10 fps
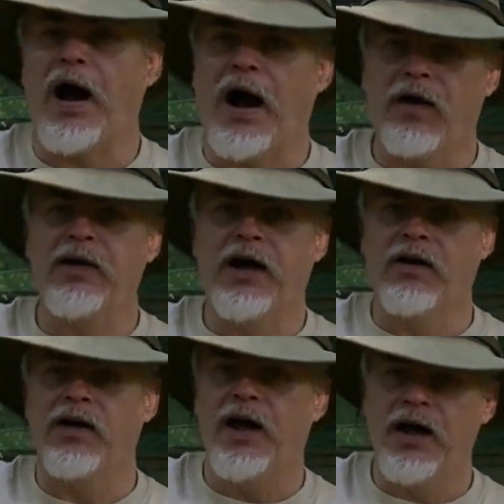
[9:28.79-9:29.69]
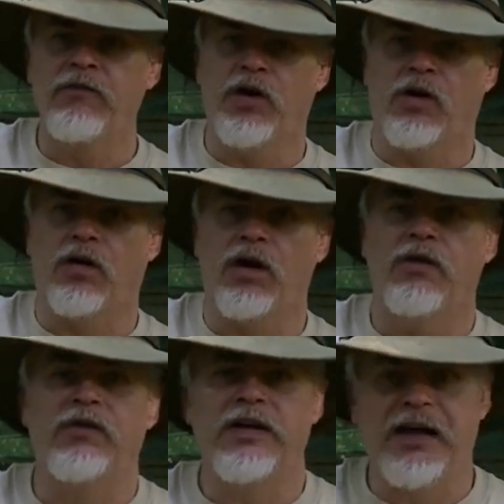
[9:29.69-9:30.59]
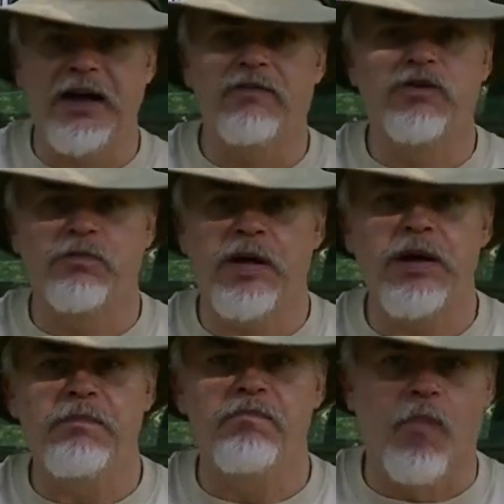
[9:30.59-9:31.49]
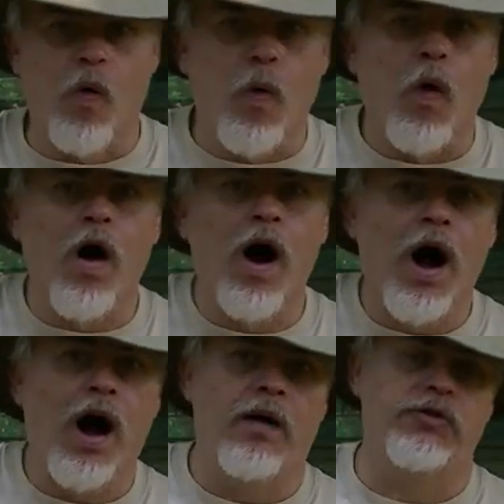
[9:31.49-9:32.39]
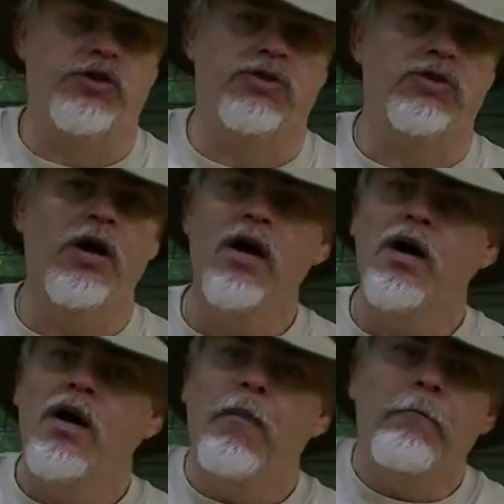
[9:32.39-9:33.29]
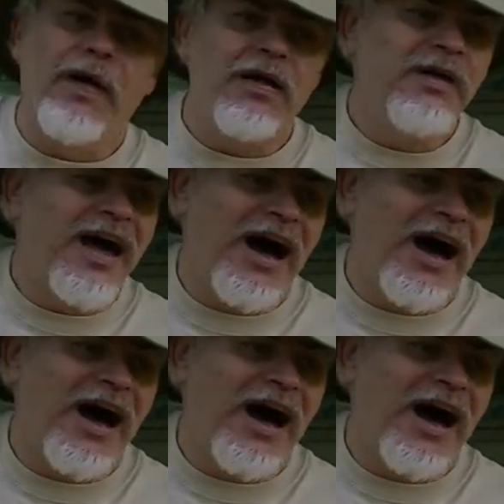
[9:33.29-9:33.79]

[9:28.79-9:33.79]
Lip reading: I'll carry heavier if it gives me more options. Maybe